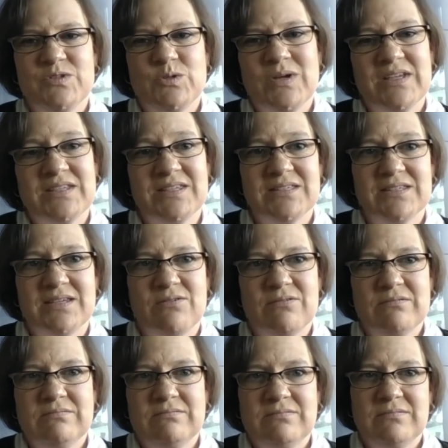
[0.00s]
so i guess that's
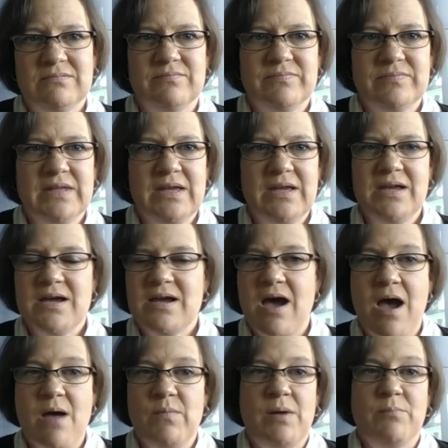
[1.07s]
how
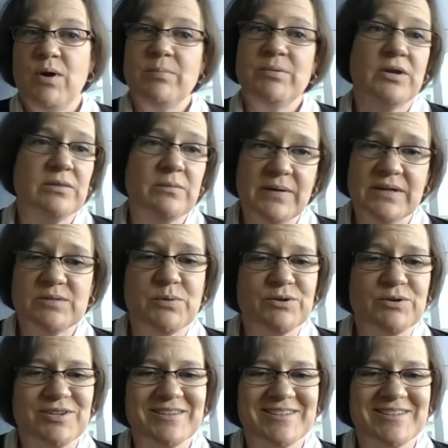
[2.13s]
I'm, I'm probably not the best person